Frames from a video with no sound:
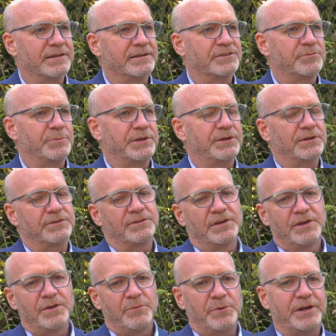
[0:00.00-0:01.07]
this, because
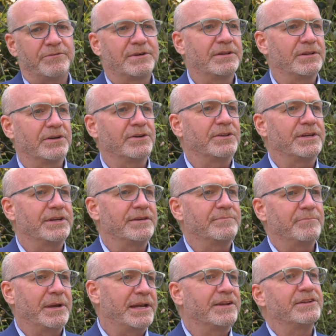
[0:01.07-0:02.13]
we have clearly
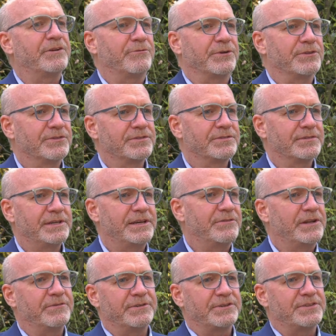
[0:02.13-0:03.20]
made a difference.
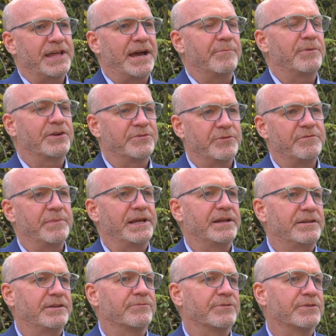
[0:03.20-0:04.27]
Even if it's that much, we've made a
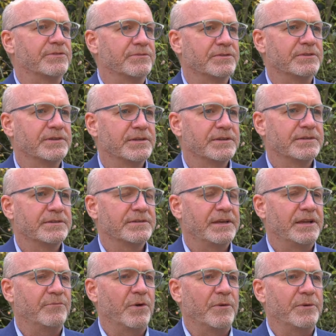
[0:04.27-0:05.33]
difference
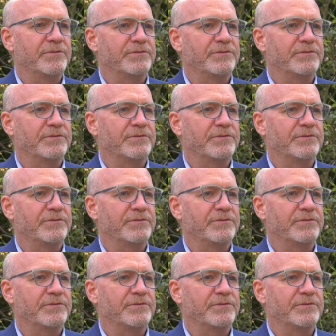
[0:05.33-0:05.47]
in what we've